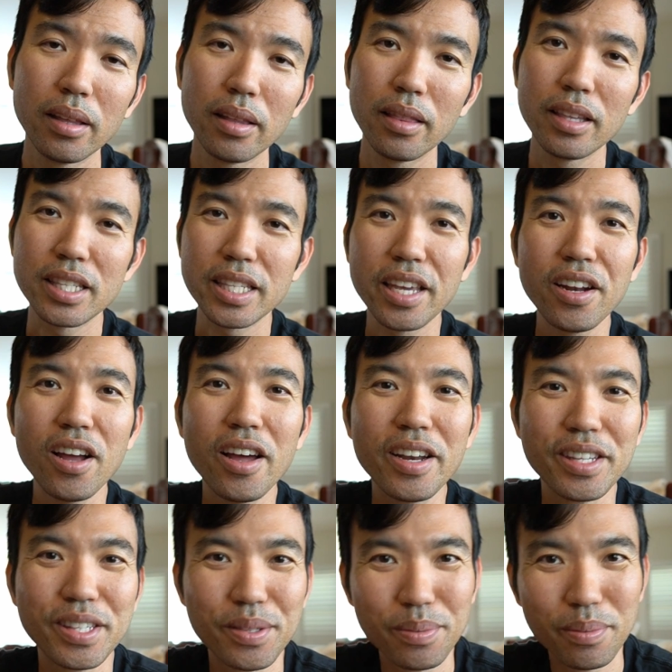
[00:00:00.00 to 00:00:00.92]
The skin on
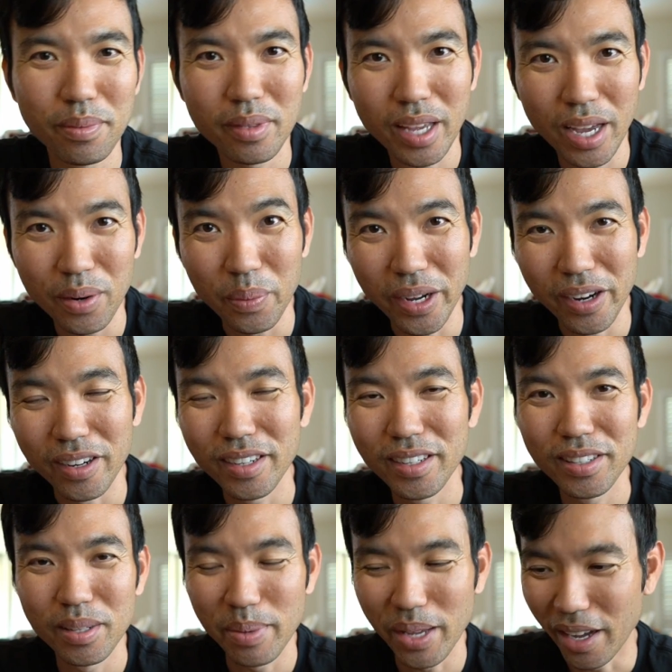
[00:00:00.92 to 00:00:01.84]
is kind of
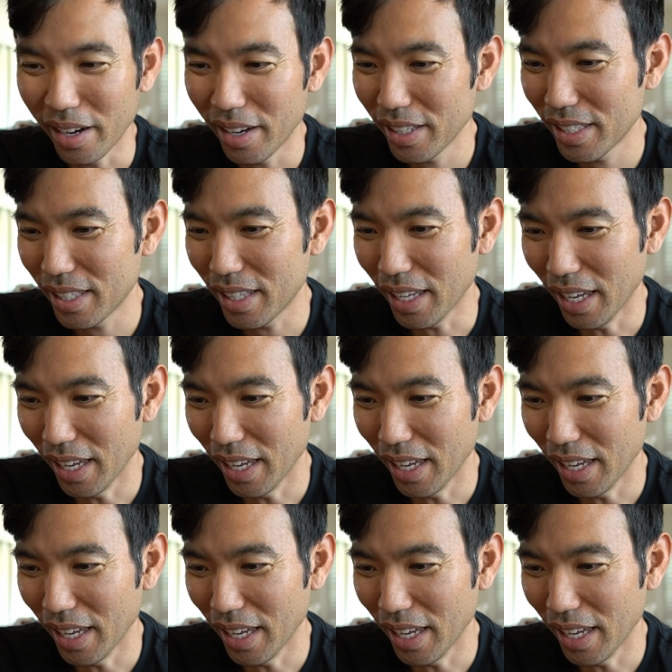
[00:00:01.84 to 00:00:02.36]
weird, to be honest.